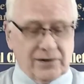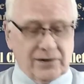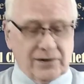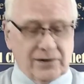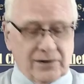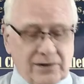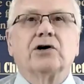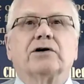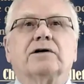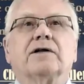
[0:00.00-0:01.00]
for me.
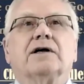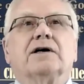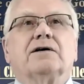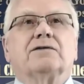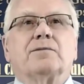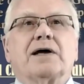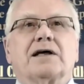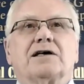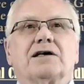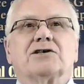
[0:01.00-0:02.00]
Carry on
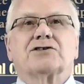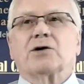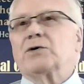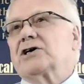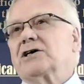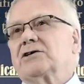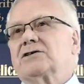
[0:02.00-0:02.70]
for many years.